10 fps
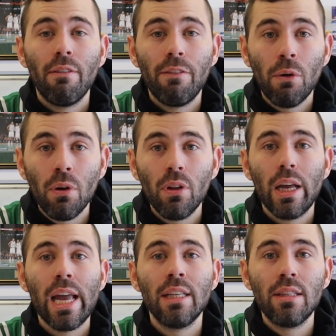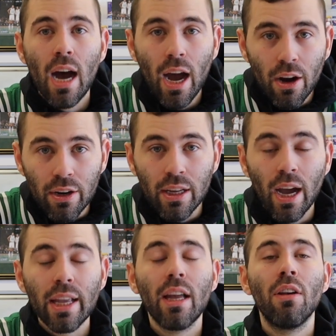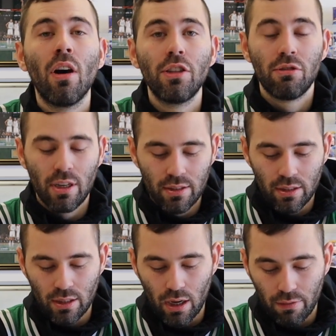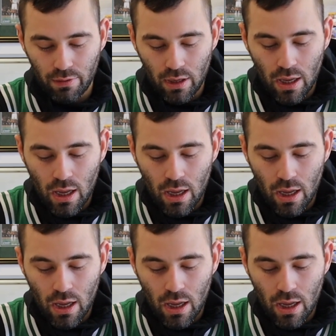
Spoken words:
full entirety. I cannot stress it enough.